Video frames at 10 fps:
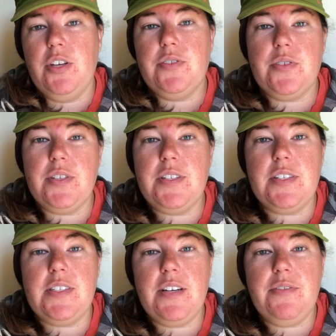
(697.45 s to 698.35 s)
So this
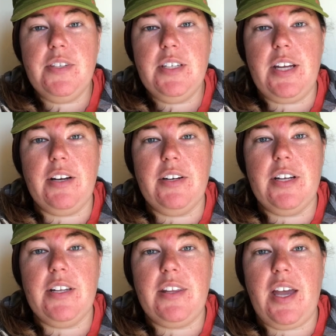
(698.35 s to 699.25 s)
is definitely an
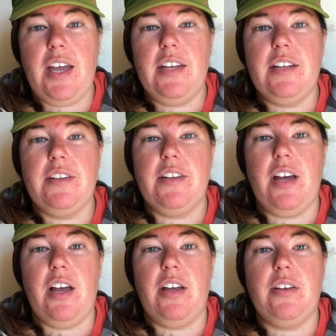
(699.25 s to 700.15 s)
area that
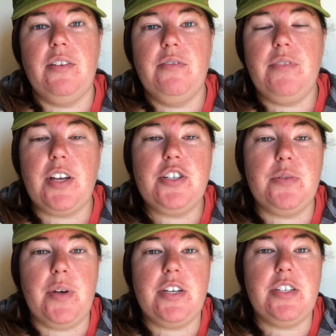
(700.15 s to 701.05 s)
the
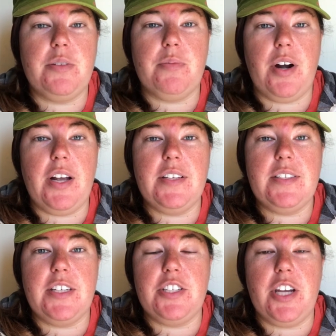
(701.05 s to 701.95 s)
fluctuation in price
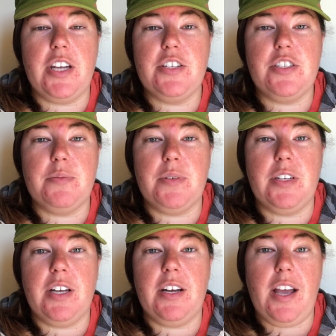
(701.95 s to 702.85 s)
can change
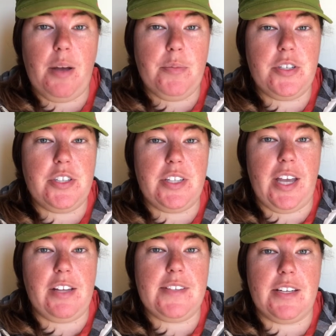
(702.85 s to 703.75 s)
depending on how much the
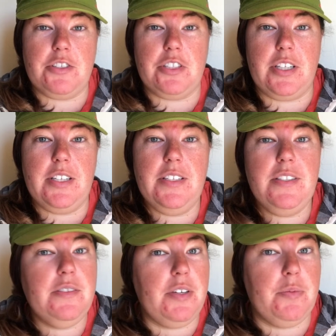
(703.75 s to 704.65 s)
gas actually
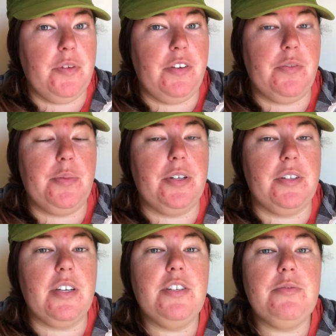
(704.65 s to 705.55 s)
is in whatever part of
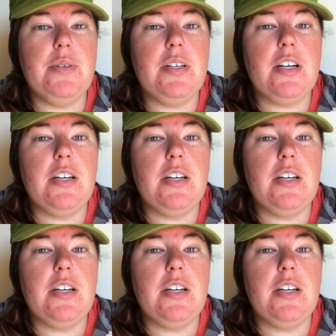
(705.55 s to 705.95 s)
the country